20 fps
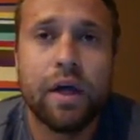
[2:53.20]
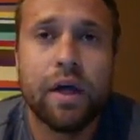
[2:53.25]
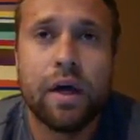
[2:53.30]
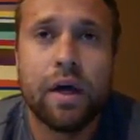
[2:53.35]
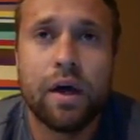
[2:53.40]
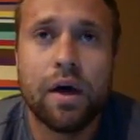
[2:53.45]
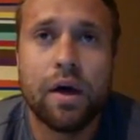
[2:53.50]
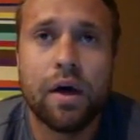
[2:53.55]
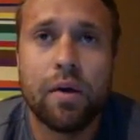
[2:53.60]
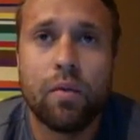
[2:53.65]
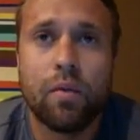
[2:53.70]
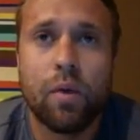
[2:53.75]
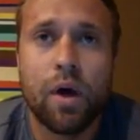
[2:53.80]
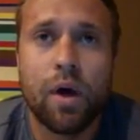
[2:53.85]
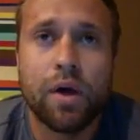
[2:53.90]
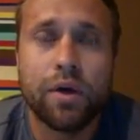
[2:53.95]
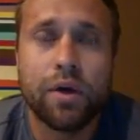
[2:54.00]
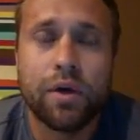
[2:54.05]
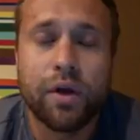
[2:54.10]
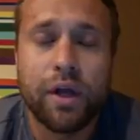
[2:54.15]

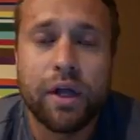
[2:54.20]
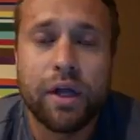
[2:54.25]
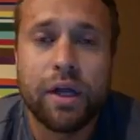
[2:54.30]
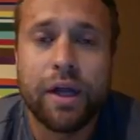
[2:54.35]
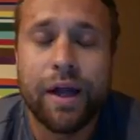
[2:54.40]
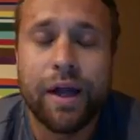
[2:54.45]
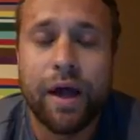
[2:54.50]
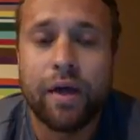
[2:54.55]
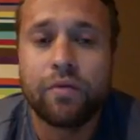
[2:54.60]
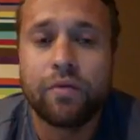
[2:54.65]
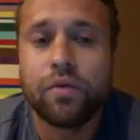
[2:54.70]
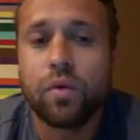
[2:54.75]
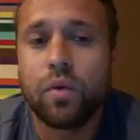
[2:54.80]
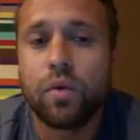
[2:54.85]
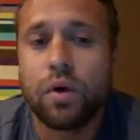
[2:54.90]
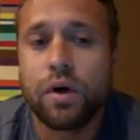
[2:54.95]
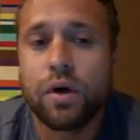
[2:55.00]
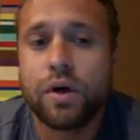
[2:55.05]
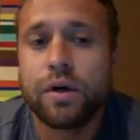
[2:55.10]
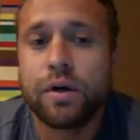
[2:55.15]
while you're in and out of the
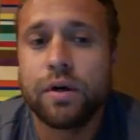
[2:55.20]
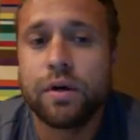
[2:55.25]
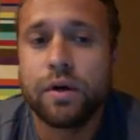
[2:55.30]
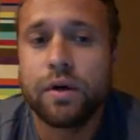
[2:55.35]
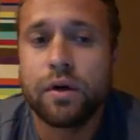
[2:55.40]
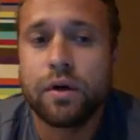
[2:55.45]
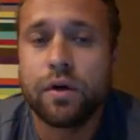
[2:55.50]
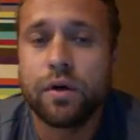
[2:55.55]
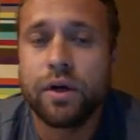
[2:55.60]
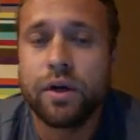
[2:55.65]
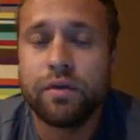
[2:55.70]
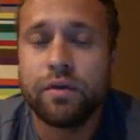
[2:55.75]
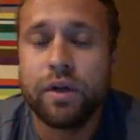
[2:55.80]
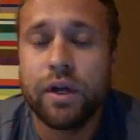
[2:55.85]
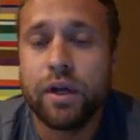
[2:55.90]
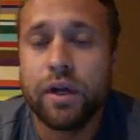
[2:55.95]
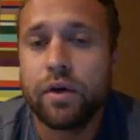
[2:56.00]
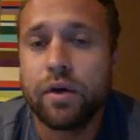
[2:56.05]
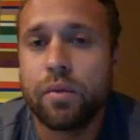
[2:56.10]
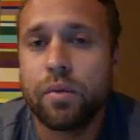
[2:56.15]
water or even
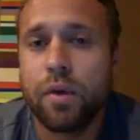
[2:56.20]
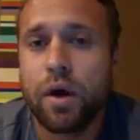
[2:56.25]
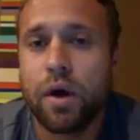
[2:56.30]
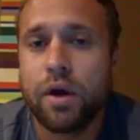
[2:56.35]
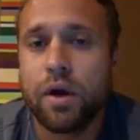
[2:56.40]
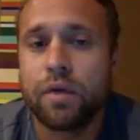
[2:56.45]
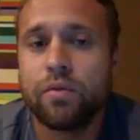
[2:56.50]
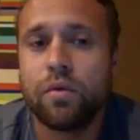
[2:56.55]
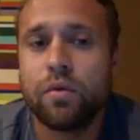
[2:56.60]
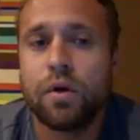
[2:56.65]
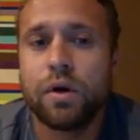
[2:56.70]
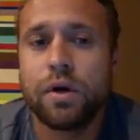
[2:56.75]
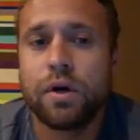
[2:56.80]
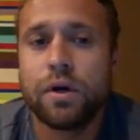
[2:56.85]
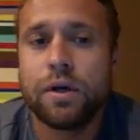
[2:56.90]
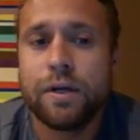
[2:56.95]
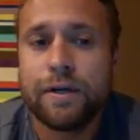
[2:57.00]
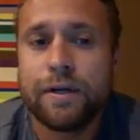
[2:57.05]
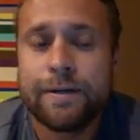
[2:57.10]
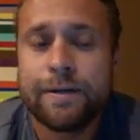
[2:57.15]
near a body of water.
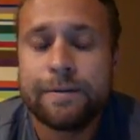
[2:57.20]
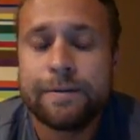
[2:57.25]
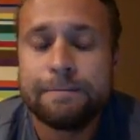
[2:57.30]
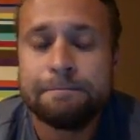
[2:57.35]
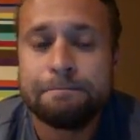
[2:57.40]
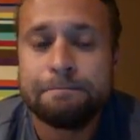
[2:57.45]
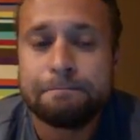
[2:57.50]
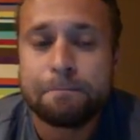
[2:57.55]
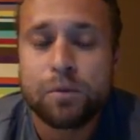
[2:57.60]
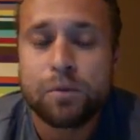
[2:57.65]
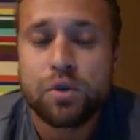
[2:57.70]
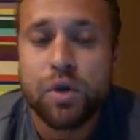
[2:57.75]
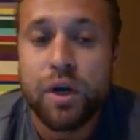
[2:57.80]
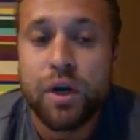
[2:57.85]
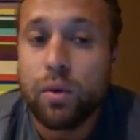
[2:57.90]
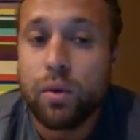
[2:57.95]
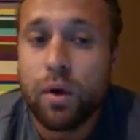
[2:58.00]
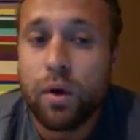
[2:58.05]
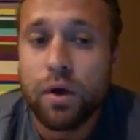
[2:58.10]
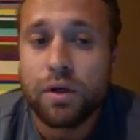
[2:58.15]

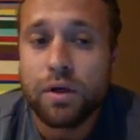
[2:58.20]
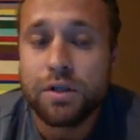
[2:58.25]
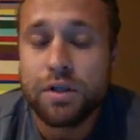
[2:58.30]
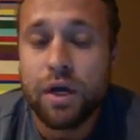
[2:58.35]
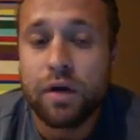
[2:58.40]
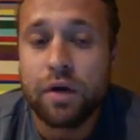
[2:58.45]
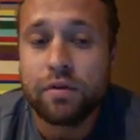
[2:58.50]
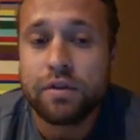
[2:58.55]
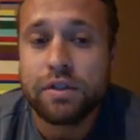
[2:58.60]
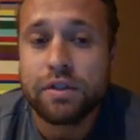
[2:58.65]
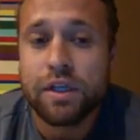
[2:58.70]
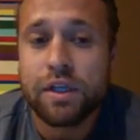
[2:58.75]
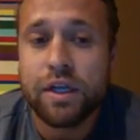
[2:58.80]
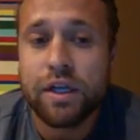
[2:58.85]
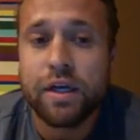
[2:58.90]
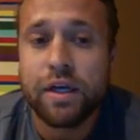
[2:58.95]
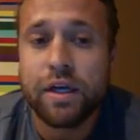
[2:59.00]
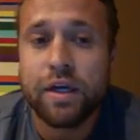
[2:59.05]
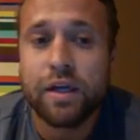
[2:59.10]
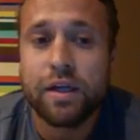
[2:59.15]
Treading water is
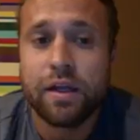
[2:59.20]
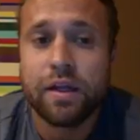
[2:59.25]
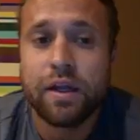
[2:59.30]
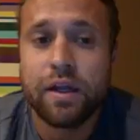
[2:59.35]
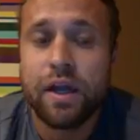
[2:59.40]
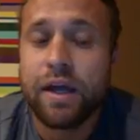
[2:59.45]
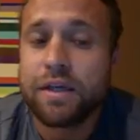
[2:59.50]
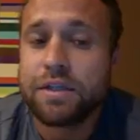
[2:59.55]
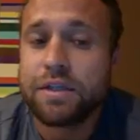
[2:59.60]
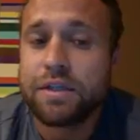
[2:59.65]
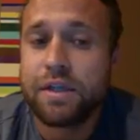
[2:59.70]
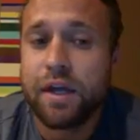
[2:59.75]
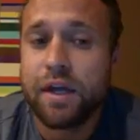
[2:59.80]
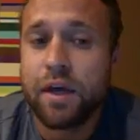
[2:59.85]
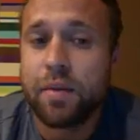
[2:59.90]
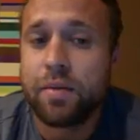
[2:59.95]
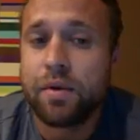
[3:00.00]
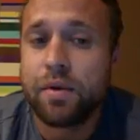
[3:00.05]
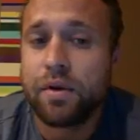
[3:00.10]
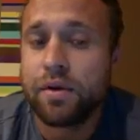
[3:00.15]
obviously the next
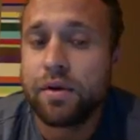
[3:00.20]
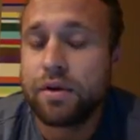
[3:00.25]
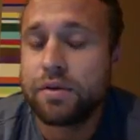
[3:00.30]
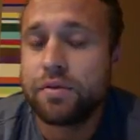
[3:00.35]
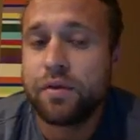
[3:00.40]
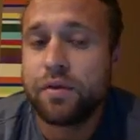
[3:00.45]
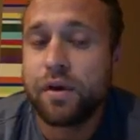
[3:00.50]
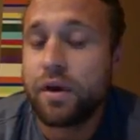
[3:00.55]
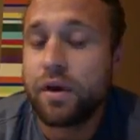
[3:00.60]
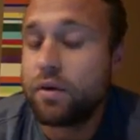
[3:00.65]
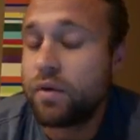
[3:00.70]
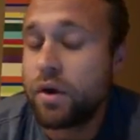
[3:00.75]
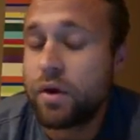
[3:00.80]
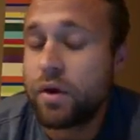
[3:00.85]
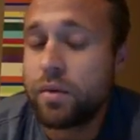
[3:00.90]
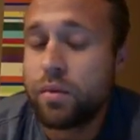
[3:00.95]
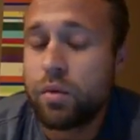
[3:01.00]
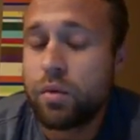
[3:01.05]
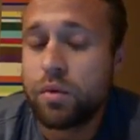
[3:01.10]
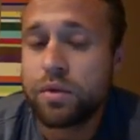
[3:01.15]
step and is a very
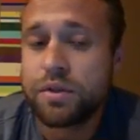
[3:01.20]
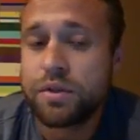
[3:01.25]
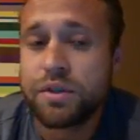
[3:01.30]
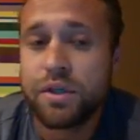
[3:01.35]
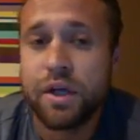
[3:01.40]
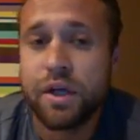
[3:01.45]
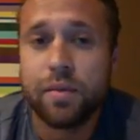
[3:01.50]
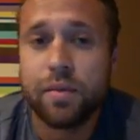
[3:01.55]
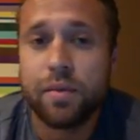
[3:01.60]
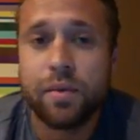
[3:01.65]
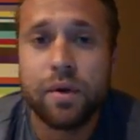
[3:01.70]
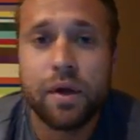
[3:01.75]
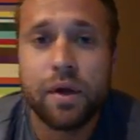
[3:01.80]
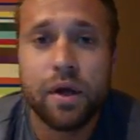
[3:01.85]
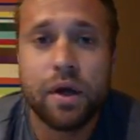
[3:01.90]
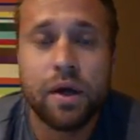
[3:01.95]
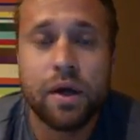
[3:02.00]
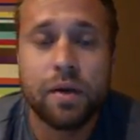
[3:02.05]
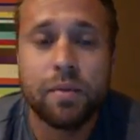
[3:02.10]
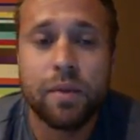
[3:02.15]
important step
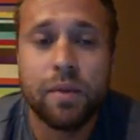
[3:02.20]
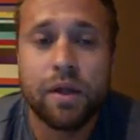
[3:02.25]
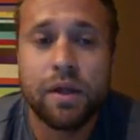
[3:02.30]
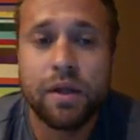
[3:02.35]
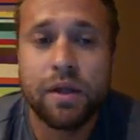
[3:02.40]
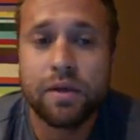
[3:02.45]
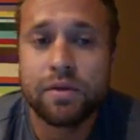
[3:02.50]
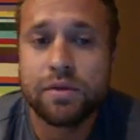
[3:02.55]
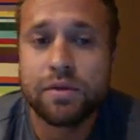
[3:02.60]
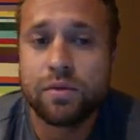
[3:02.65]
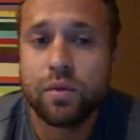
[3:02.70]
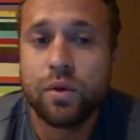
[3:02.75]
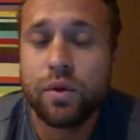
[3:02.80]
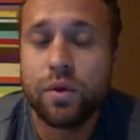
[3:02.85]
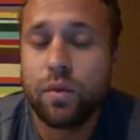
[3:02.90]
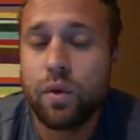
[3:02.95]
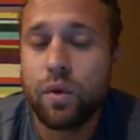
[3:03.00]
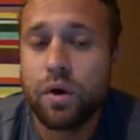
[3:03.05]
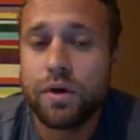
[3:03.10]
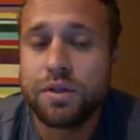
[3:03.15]
and deals with
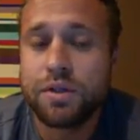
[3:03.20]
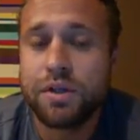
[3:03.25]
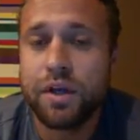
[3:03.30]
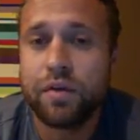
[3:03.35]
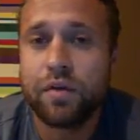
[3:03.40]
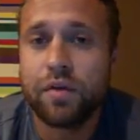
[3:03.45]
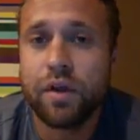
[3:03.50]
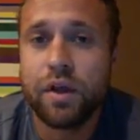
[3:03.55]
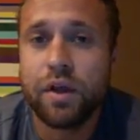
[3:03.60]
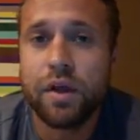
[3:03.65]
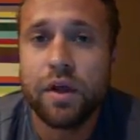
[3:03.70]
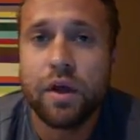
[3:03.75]
water safety.